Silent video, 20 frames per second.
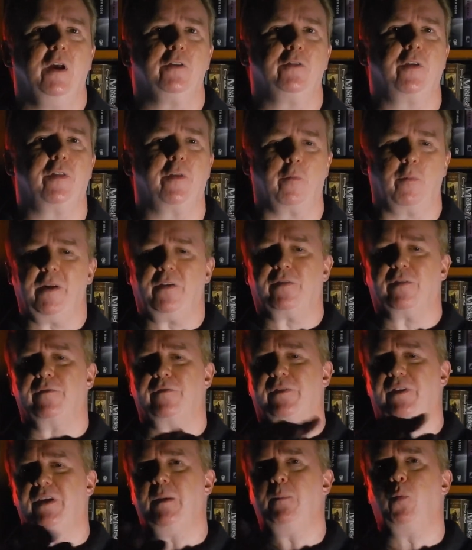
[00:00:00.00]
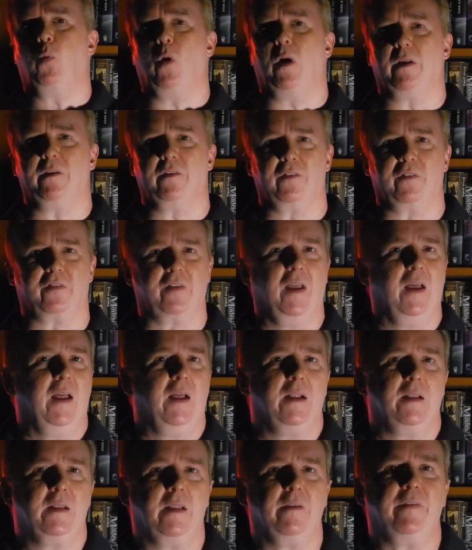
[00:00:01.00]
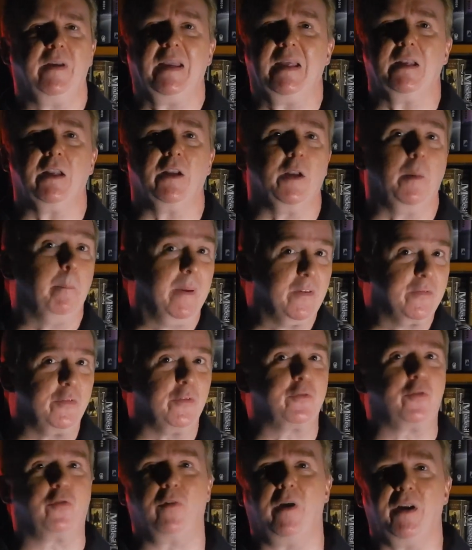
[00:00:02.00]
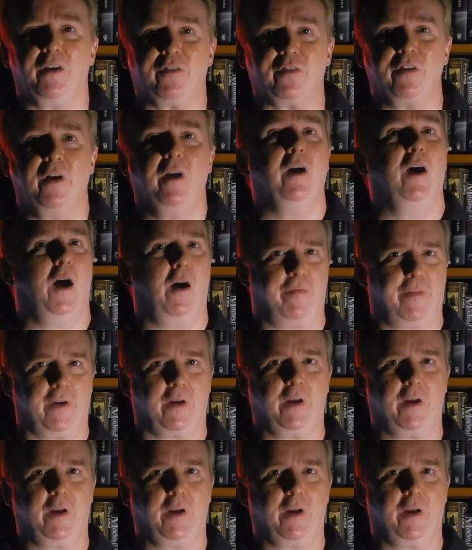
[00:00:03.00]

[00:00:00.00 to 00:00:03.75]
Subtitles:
to the race of deep ones living in an abyssal trench off the